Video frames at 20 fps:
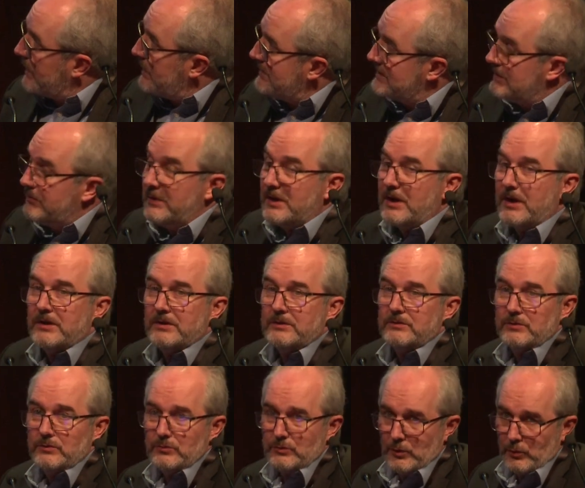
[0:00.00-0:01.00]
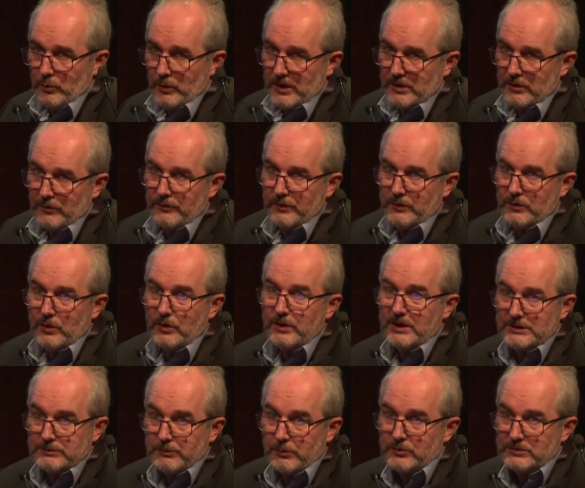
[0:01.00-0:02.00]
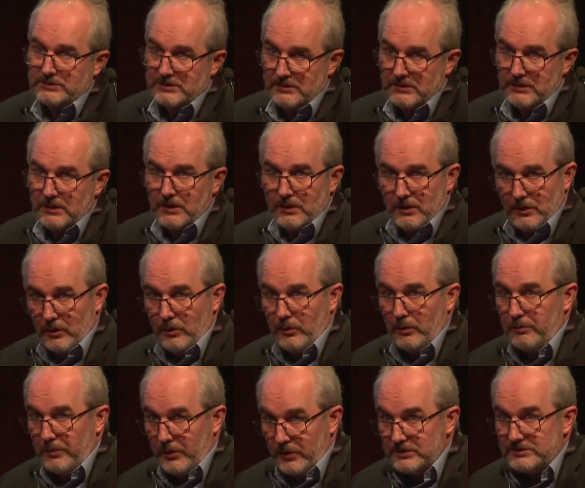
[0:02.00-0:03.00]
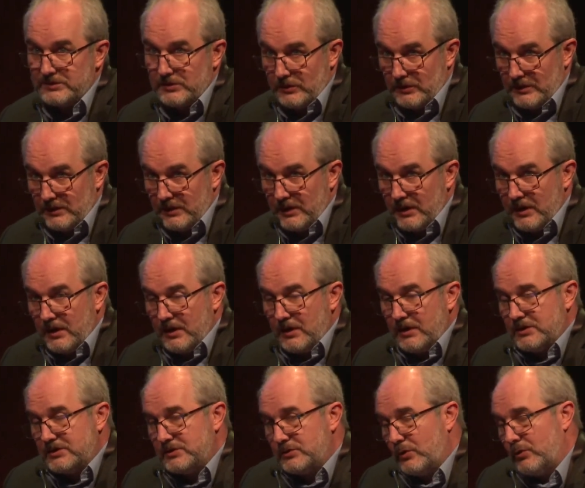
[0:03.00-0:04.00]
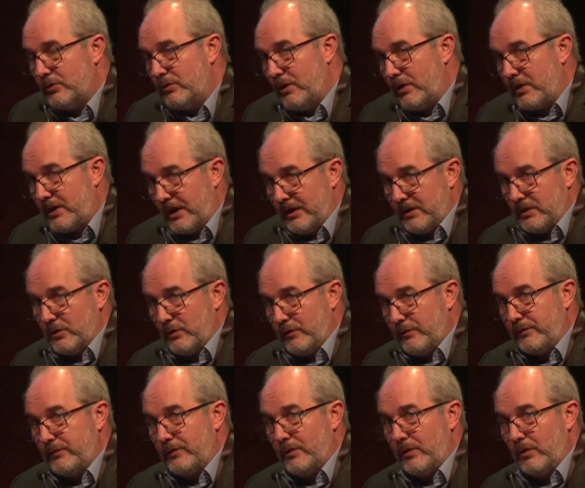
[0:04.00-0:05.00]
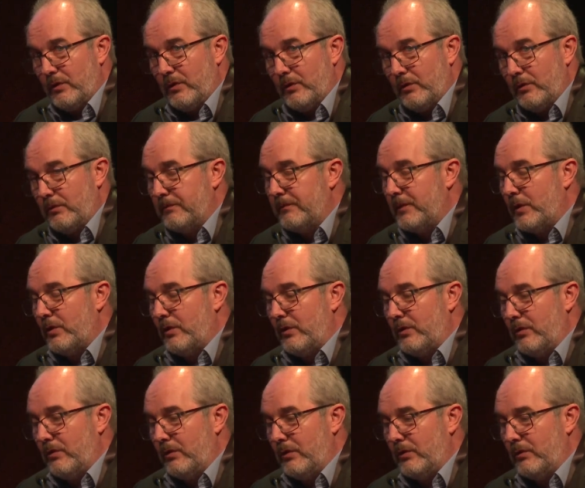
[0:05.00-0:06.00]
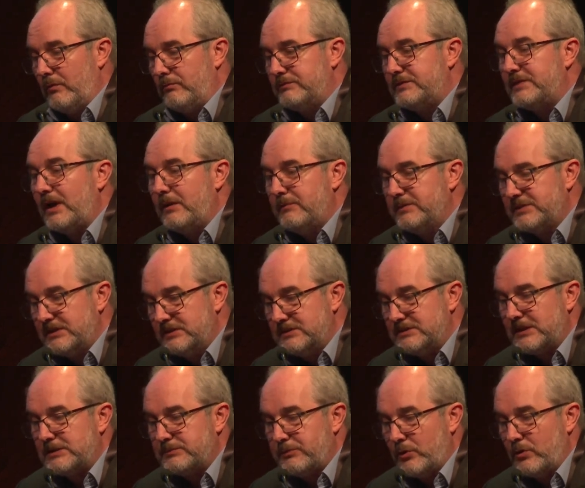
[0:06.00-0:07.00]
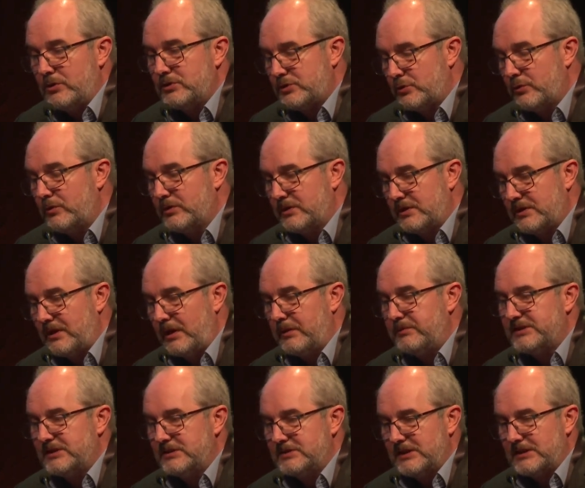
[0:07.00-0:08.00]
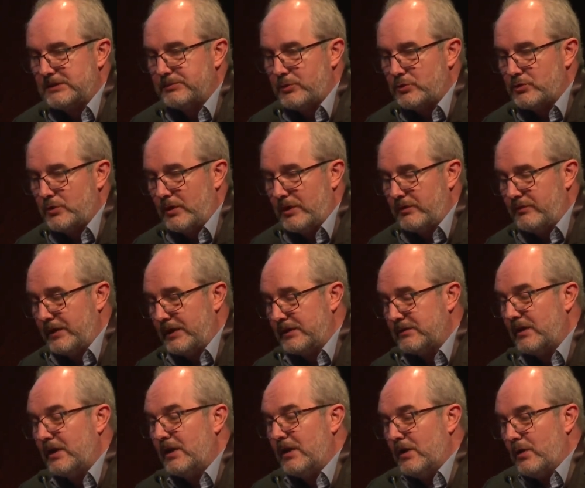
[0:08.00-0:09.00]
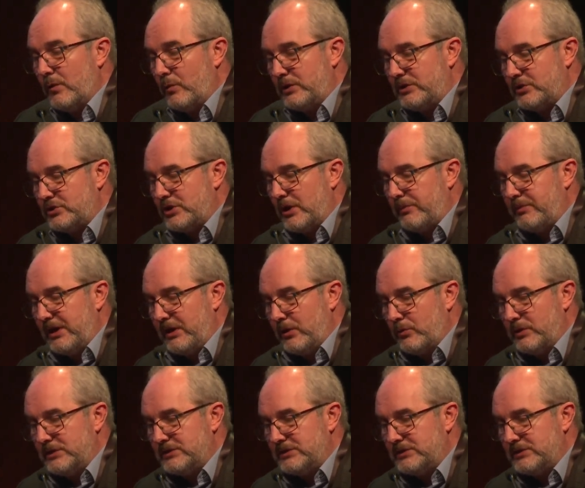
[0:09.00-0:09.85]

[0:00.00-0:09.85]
similar to the one of a non-exposed person. So a kind of a strong time-since exposure effect with a sharp increase